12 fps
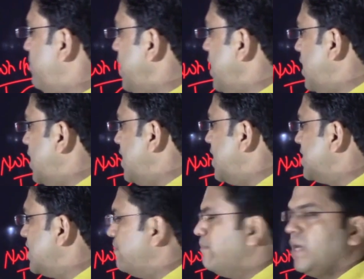are being
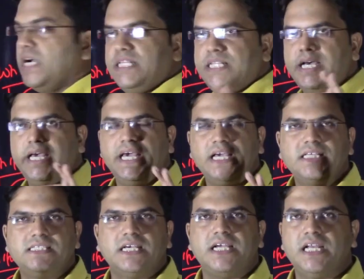created by the
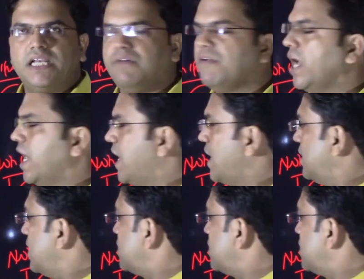executive, and